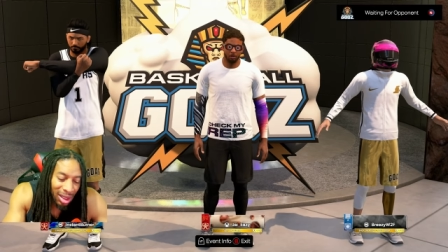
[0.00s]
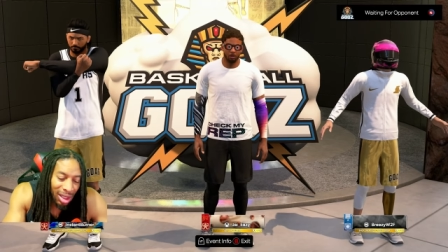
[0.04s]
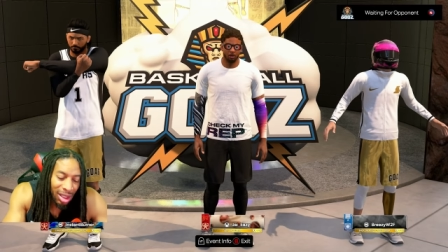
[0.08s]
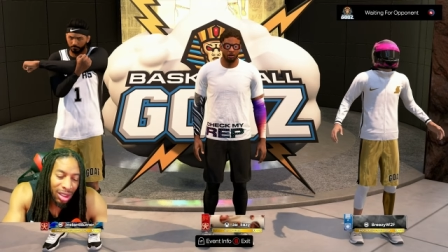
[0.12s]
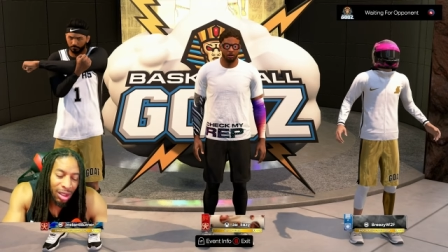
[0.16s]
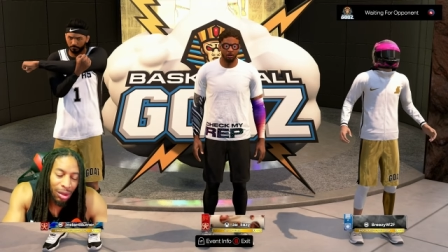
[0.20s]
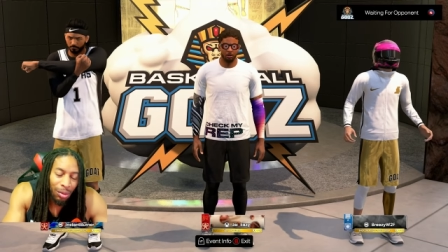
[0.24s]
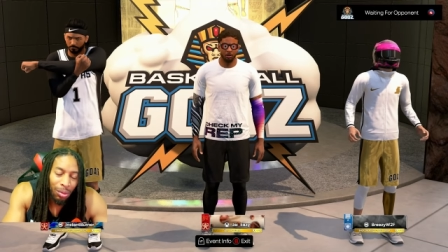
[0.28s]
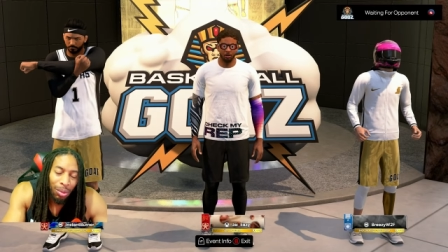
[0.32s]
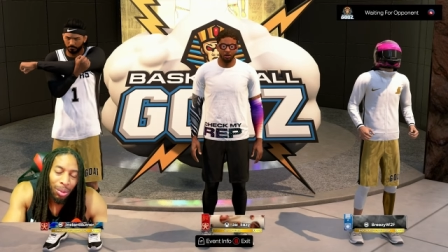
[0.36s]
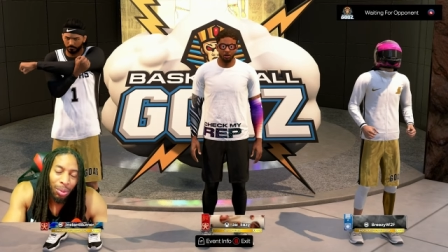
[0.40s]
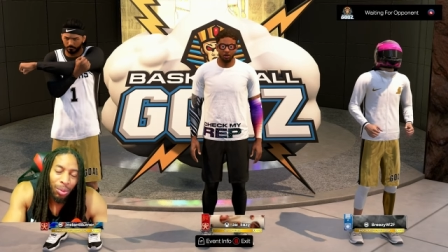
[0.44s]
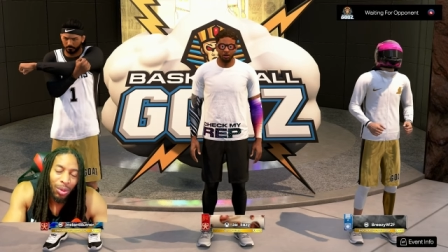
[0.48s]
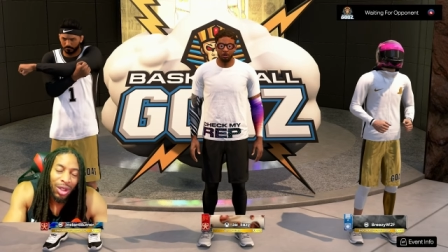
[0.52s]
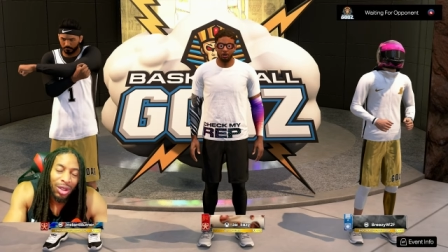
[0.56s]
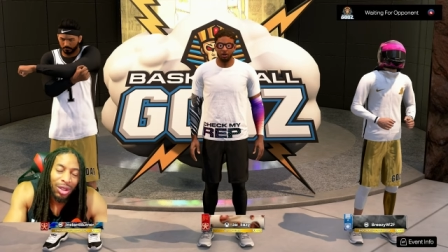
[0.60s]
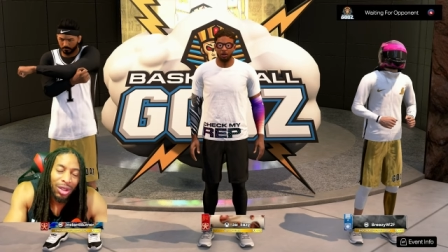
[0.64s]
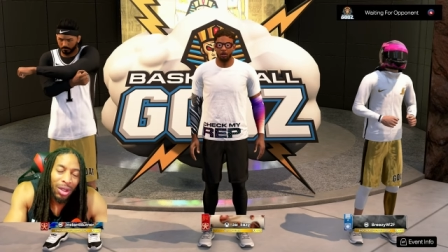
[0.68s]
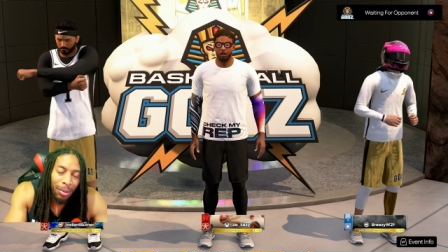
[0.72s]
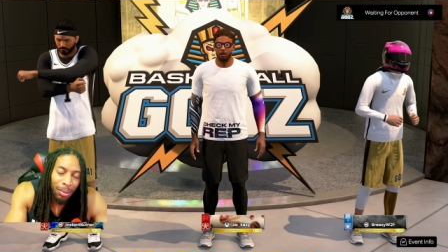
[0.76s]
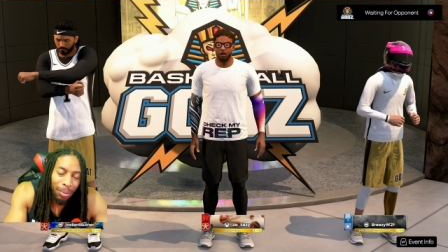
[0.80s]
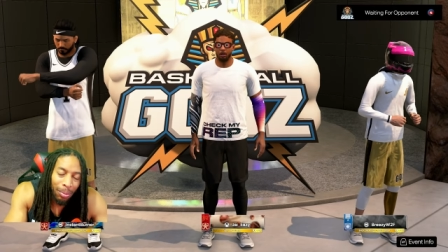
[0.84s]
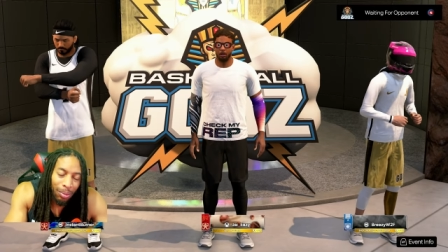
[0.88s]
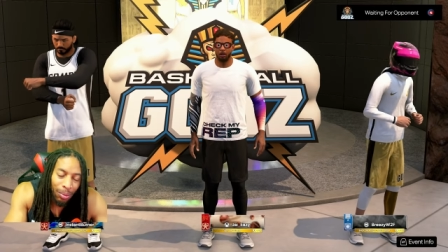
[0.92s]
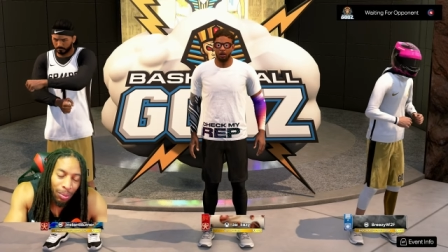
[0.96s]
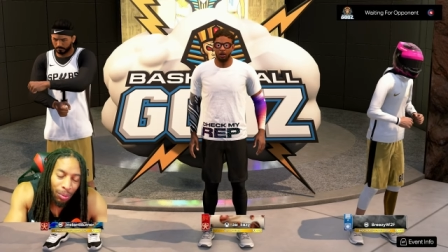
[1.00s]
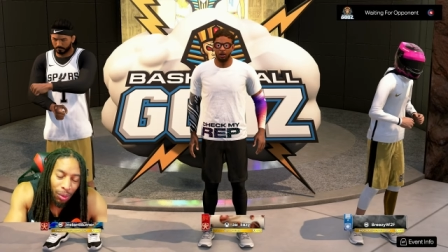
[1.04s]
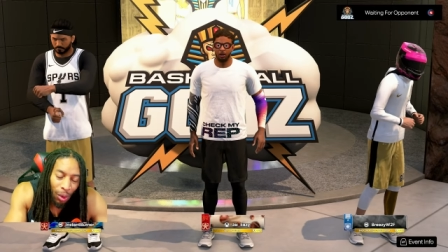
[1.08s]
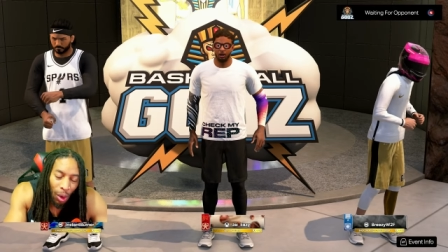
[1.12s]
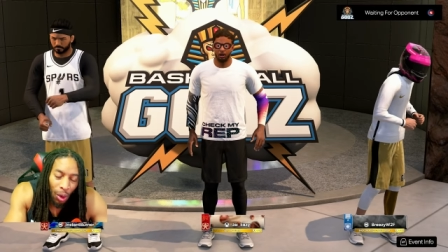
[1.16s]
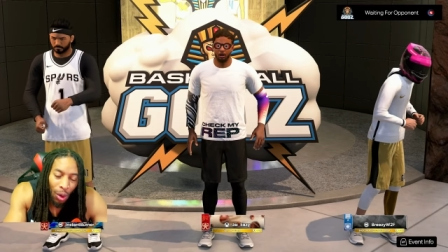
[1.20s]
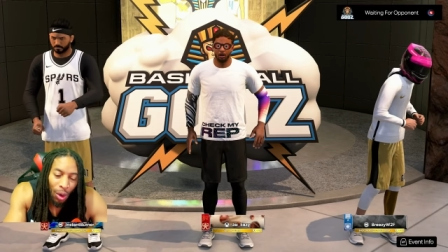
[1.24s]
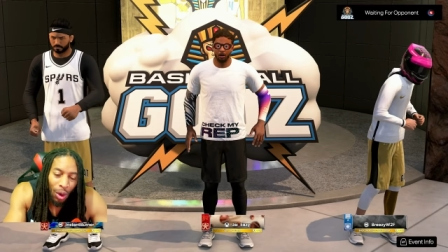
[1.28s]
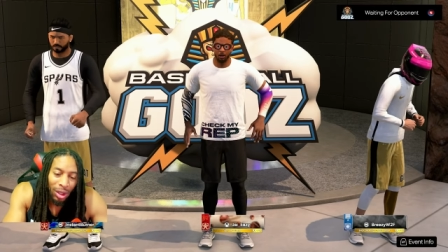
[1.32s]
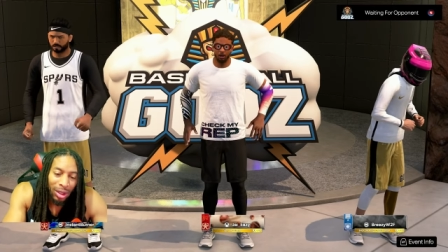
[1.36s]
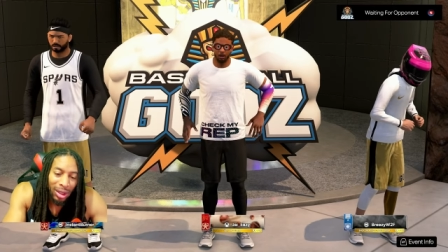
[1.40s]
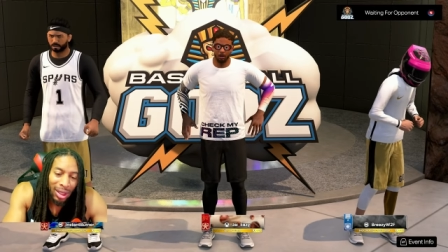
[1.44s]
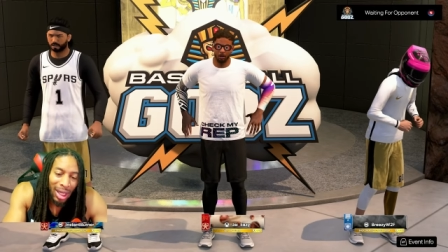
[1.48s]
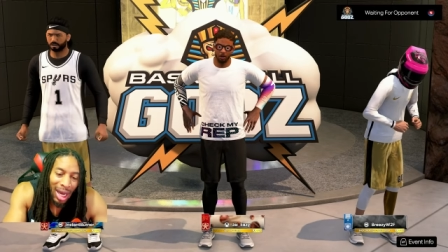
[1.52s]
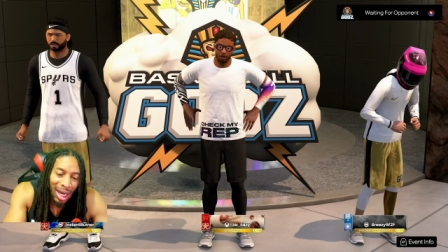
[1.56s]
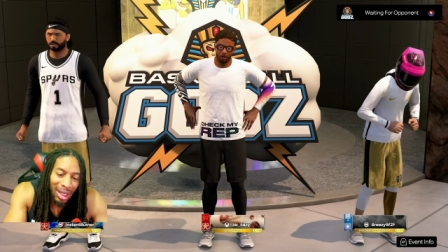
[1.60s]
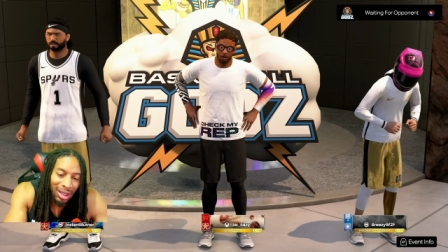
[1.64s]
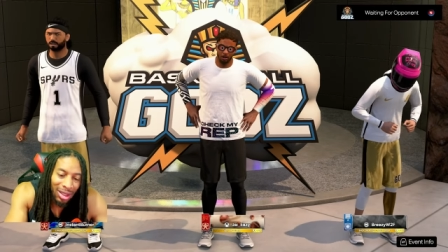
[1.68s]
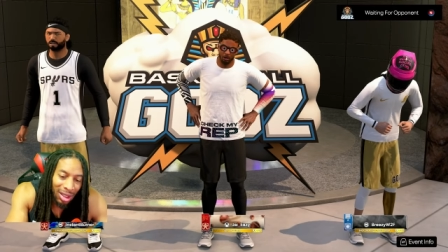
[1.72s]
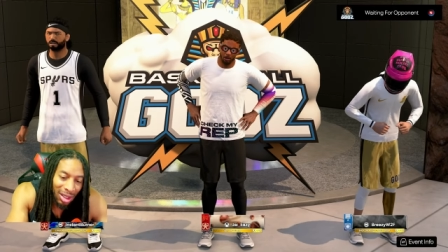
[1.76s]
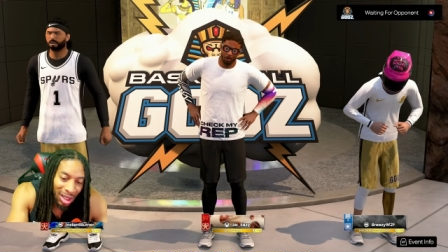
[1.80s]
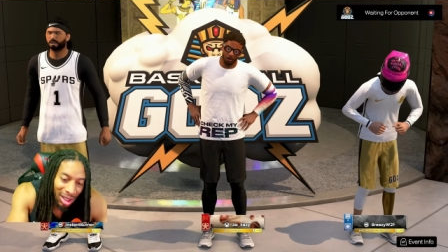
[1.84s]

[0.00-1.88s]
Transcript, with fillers: It should it should prioritize your